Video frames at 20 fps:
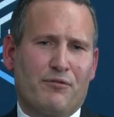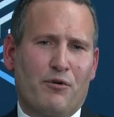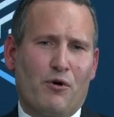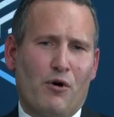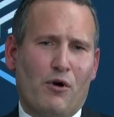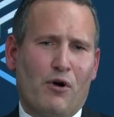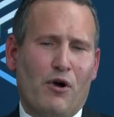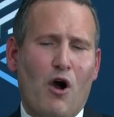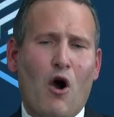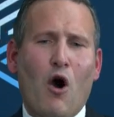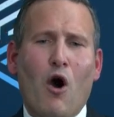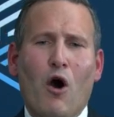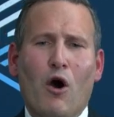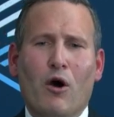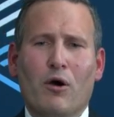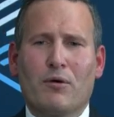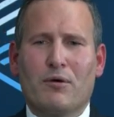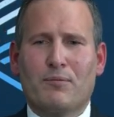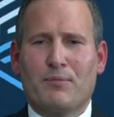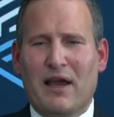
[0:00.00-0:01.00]

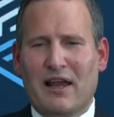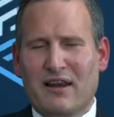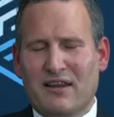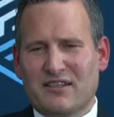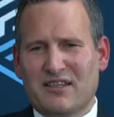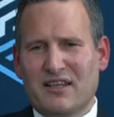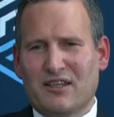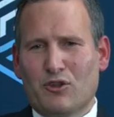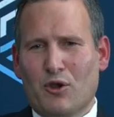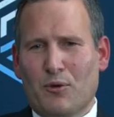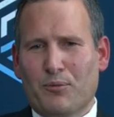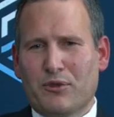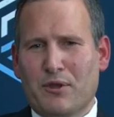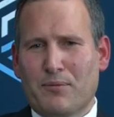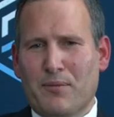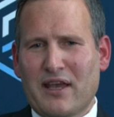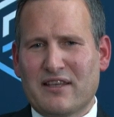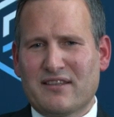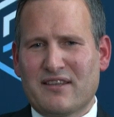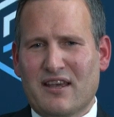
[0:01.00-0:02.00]
our balance sheet
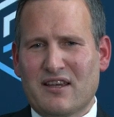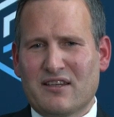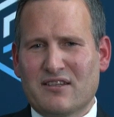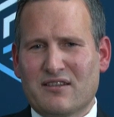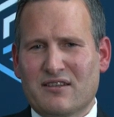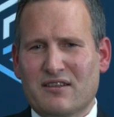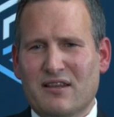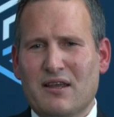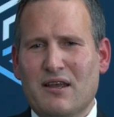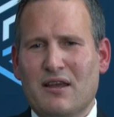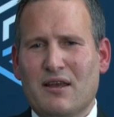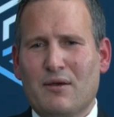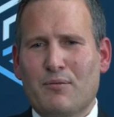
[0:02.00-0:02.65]
optimization